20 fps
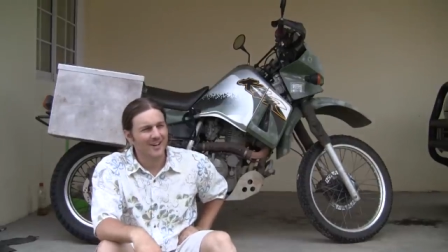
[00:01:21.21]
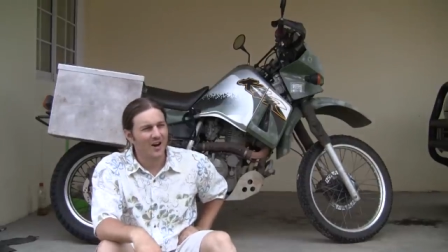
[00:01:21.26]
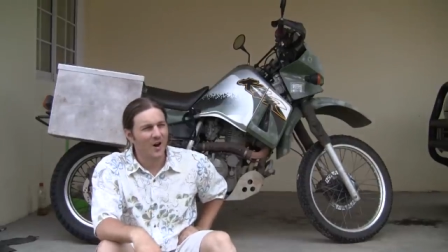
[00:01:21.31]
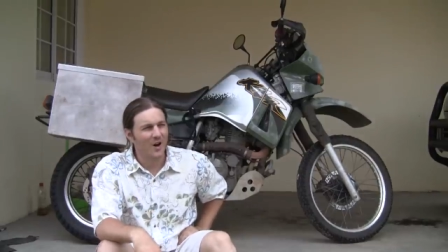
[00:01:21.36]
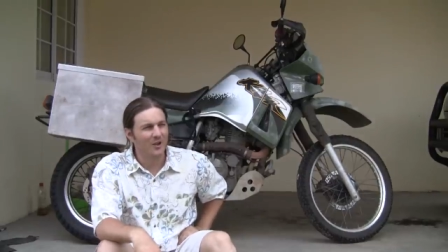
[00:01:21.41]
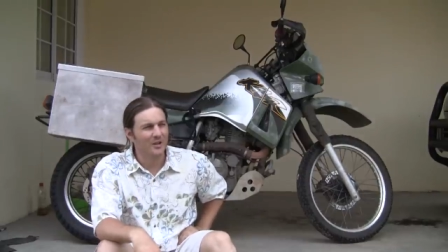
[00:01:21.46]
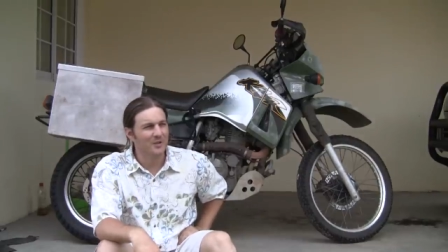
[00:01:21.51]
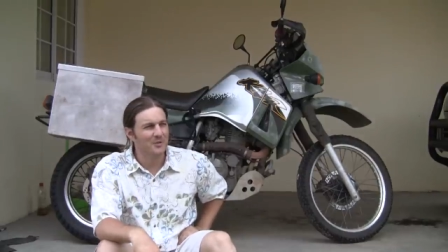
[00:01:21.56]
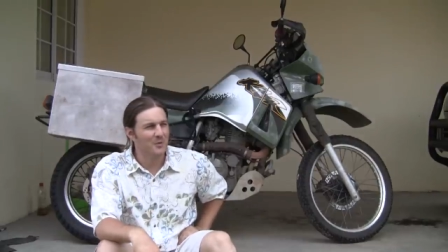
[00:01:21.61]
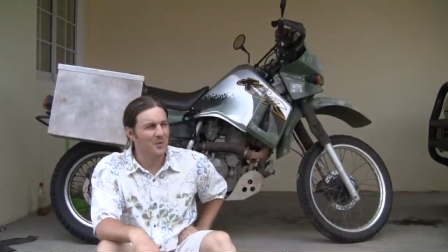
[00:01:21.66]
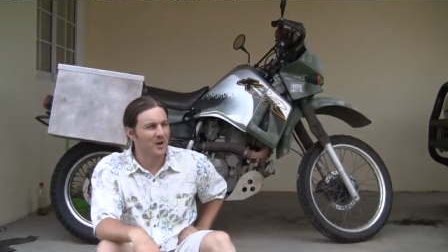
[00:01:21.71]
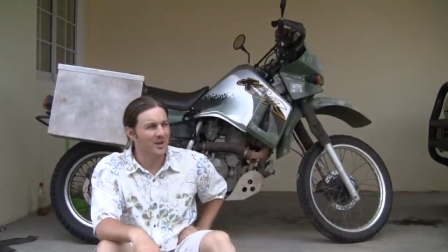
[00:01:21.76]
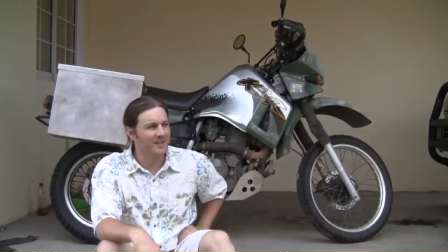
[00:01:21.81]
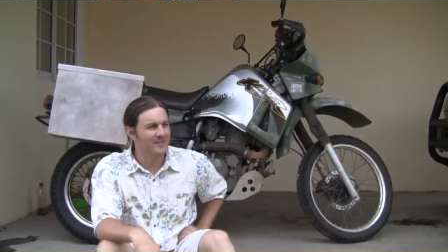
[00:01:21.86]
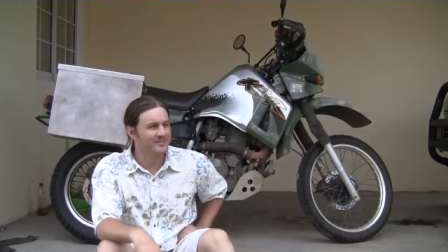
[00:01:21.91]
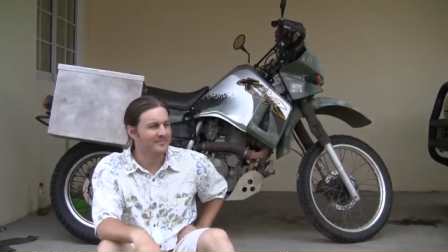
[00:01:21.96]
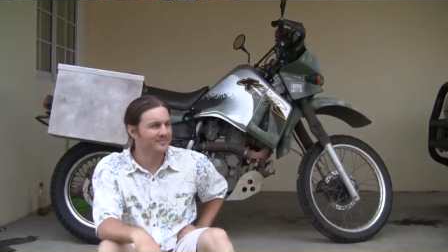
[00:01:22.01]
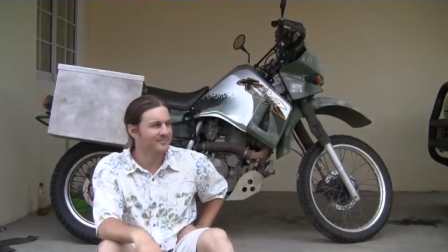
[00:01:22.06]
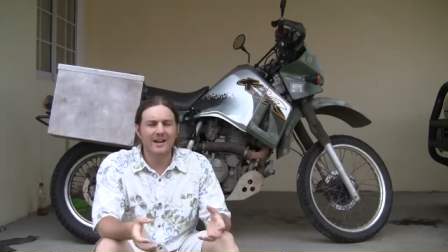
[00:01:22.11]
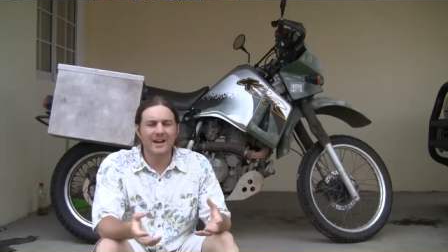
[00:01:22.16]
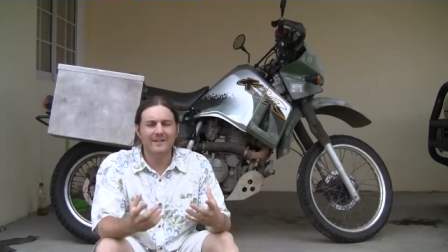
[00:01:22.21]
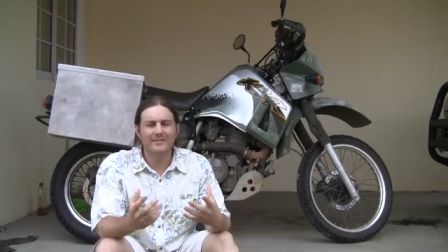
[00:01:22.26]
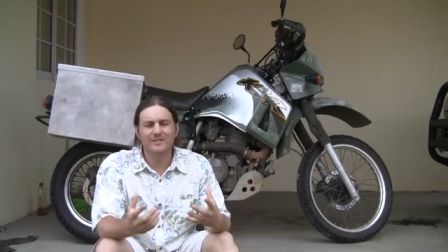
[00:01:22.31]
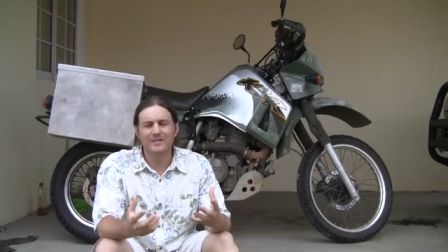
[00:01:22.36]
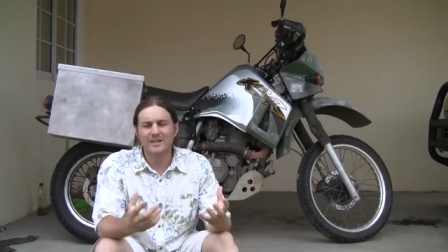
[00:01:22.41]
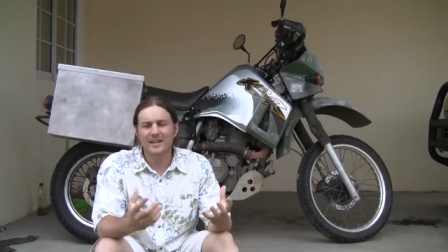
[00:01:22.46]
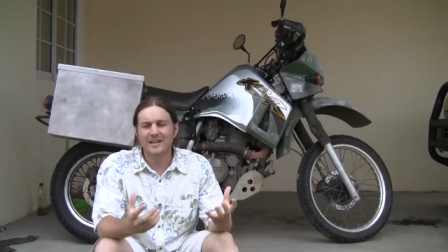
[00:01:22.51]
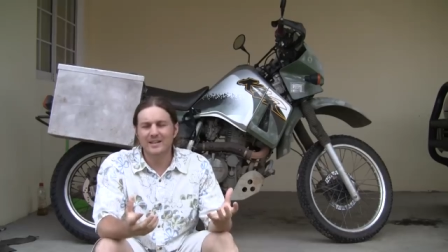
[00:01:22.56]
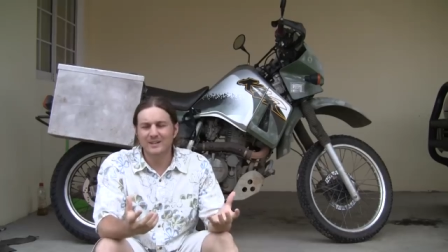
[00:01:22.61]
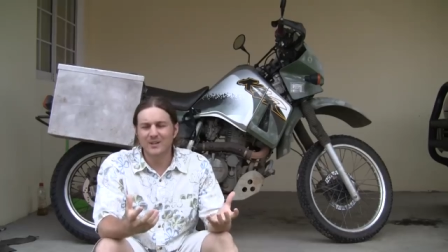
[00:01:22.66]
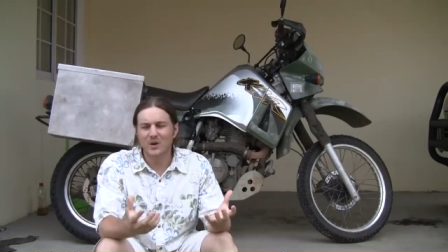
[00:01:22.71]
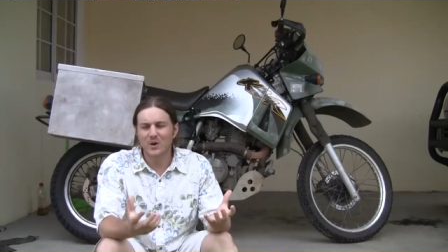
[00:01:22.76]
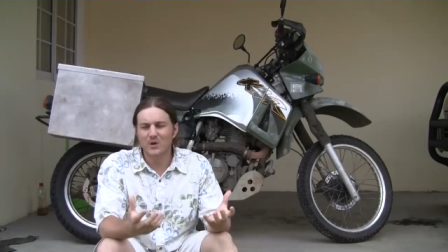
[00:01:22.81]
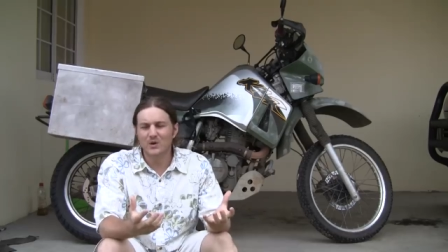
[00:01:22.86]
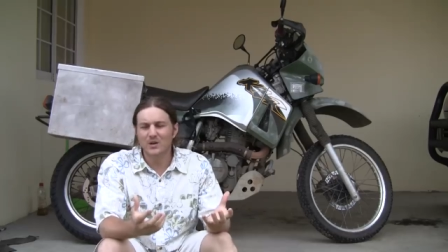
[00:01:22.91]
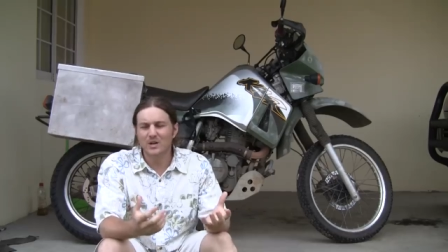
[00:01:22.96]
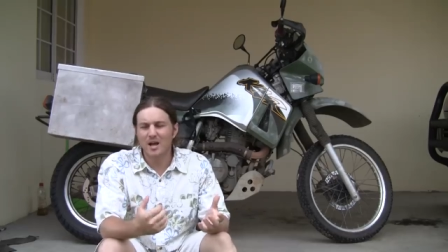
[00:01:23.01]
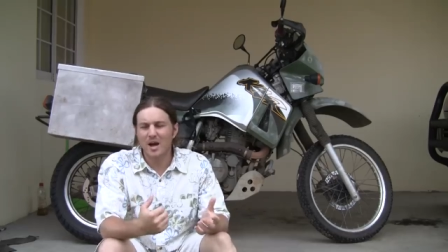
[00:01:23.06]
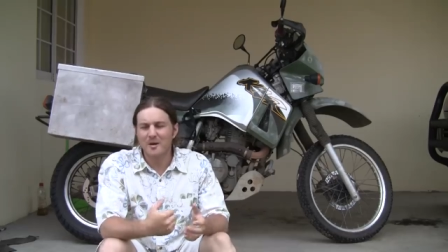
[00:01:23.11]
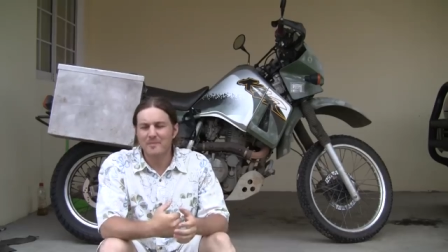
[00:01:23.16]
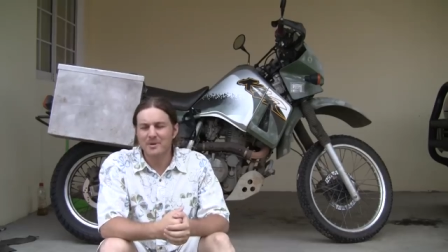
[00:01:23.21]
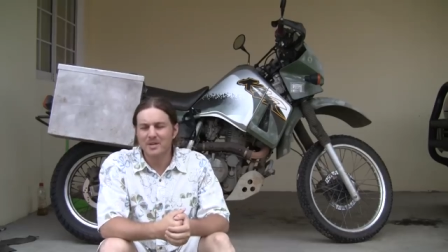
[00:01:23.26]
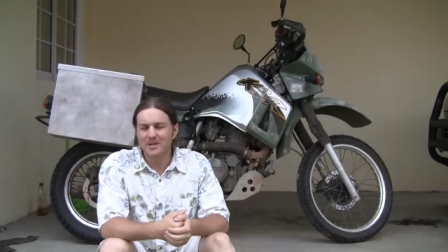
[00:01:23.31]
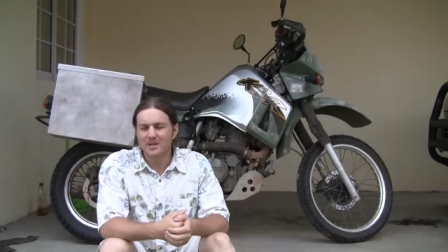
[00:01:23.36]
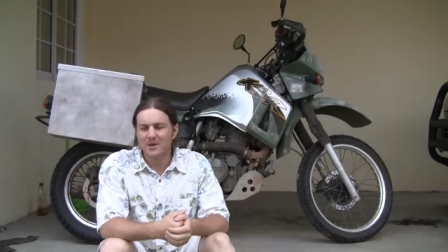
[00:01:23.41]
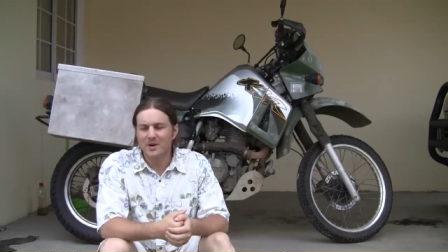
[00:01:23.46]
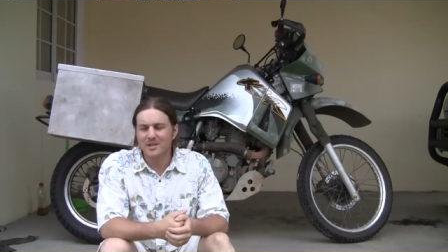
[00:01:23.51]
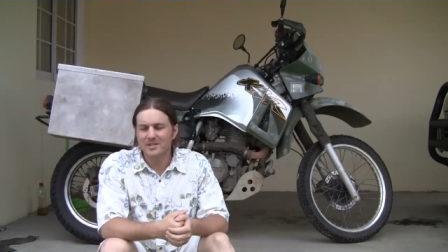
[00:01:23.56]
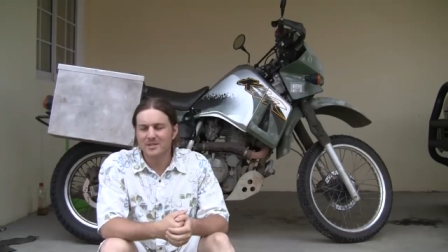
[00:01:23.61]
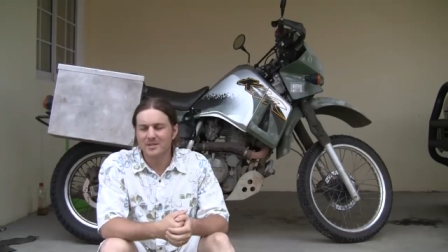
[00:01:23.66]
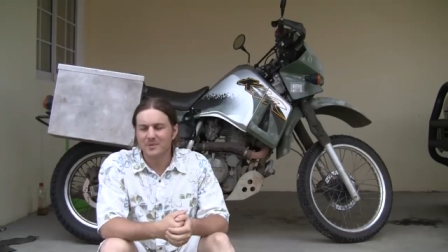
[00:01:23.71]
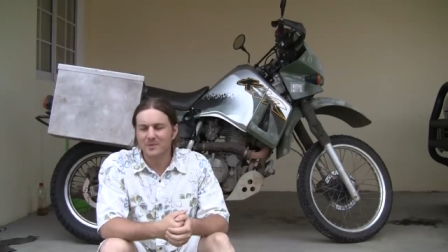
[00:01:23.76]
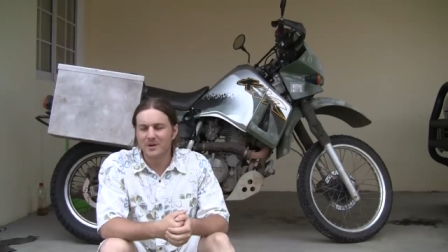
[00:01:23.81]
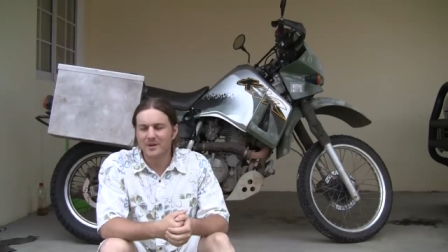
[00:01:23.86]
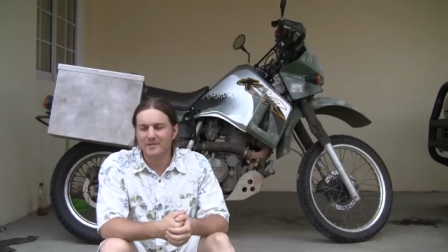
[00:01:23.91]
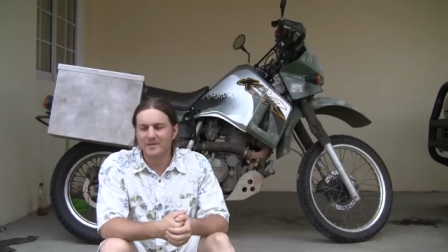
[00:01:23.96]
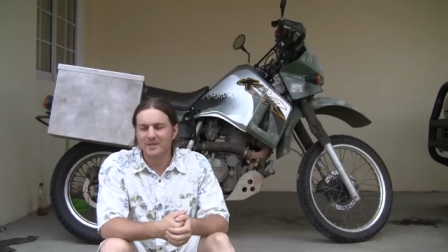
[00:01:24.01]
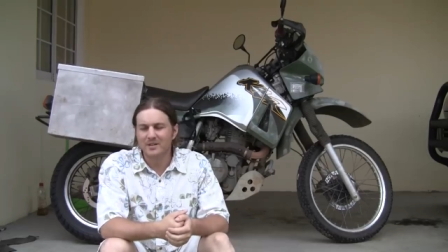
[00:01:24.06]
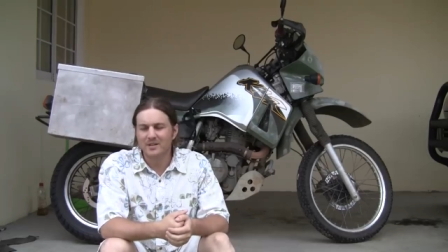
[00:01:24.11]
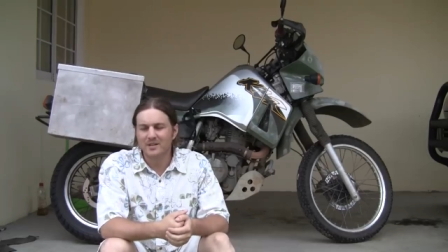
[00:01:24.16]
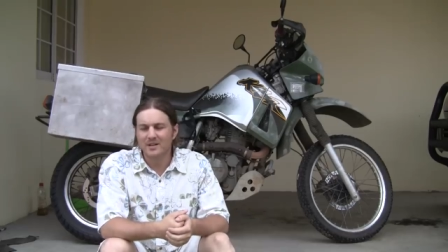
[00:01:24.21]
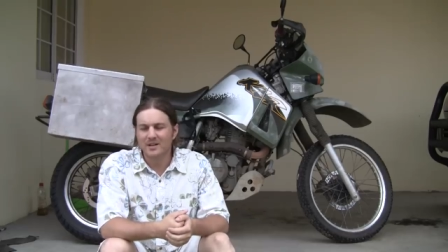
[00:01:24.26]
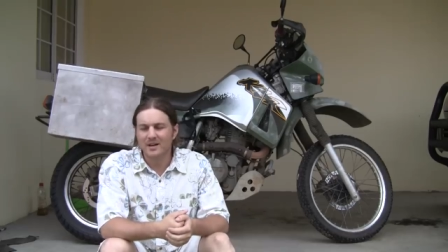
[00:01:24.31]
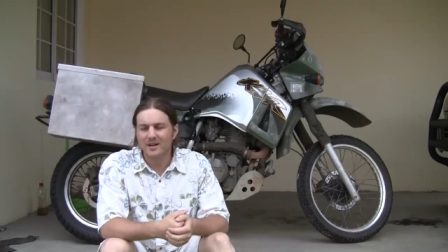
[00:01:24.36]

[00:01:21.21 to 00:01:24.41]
all in one. After that loader got me across the river,